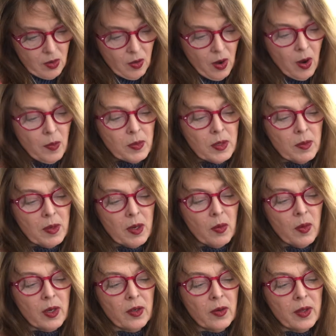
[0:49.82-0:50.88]
hope to be a
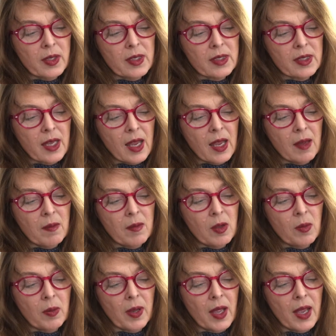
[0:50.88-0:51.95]
winner in this game
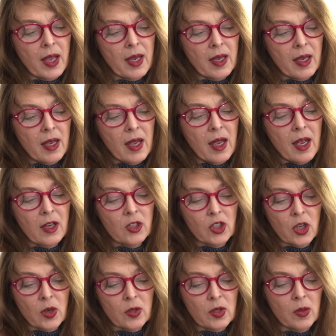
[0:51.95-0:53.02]
you play, a
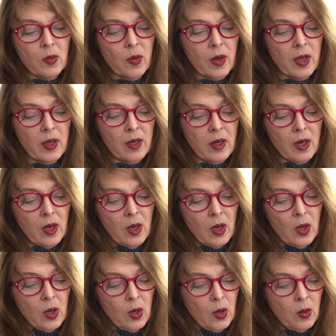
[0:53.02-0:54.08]
chosen one
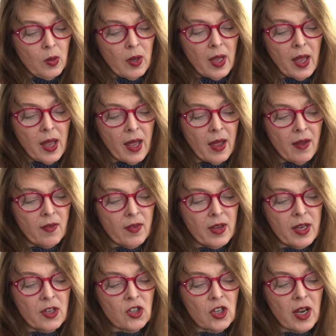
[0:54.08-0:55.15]
who will have
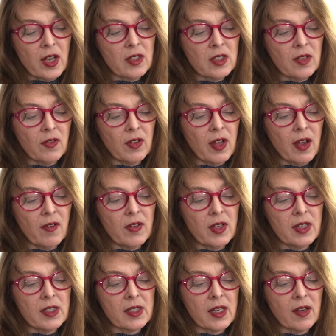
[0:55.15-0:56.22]
each ounce of love
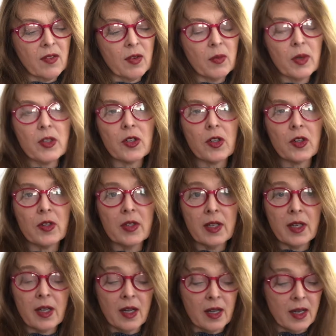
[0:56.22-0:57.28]
that is given returned
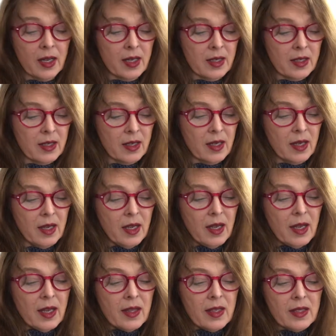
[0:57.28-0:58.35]
in kind.
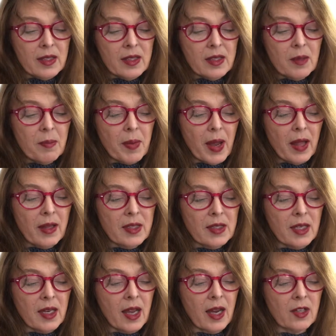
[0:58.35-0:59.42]
This is a
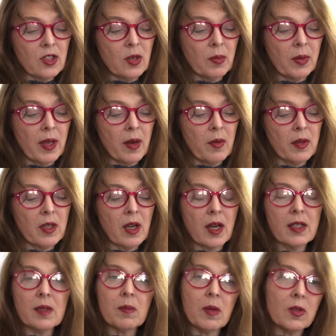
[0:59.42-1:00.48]
balancing act you play with
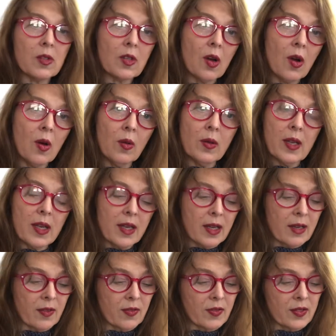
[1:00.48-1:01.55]
God's most holy
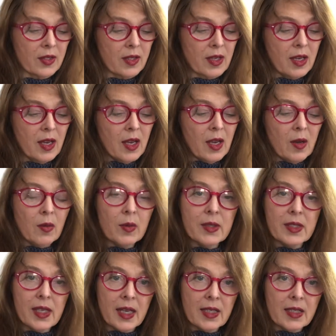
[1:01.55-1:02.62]
gift,
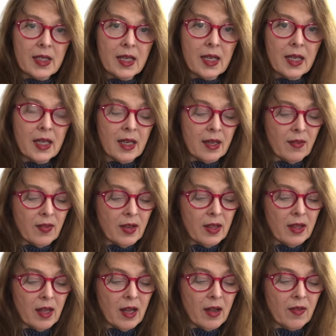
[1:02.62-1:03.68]
resenting
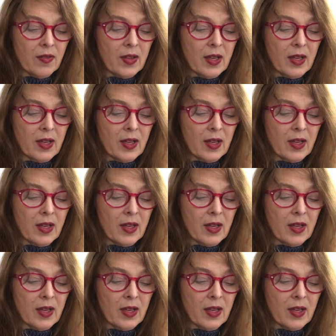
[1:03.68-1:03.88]
giving love